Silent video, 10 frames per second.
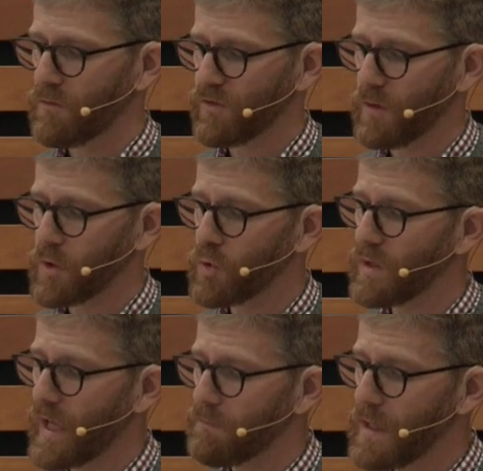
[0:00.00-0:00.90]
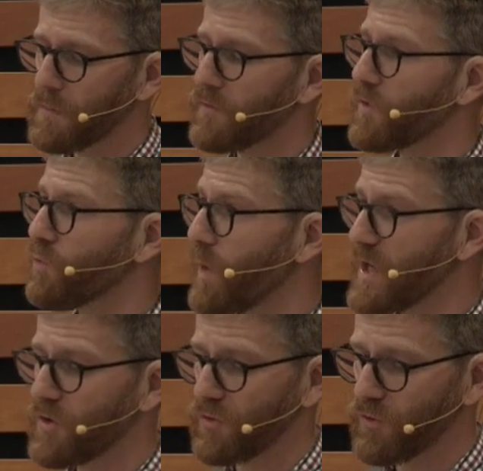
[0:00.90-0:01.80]
For someone who, like me, prefers
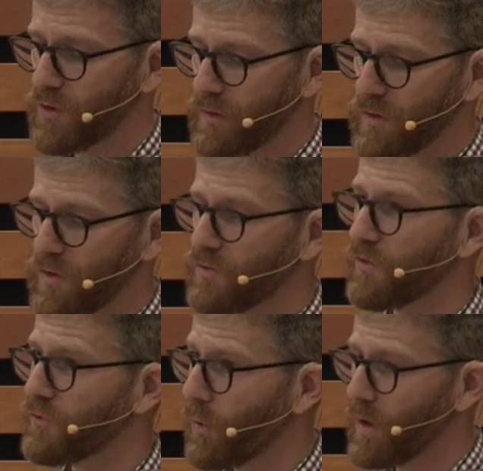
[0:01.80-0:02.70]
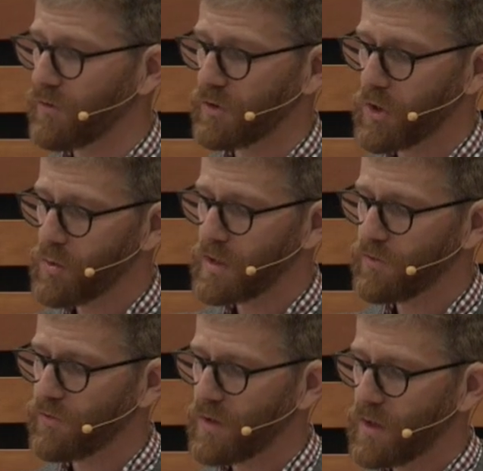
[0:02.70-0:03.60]
wages and services to stories and
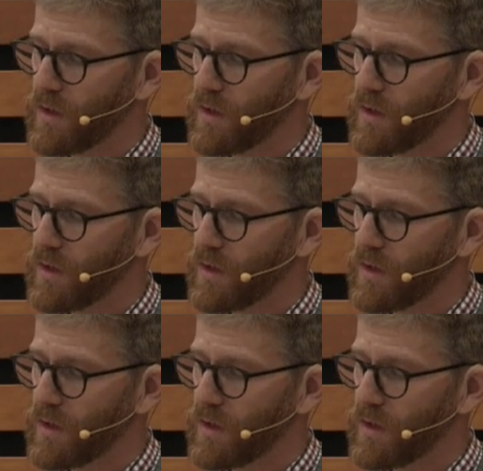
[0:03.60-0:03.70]
tokens,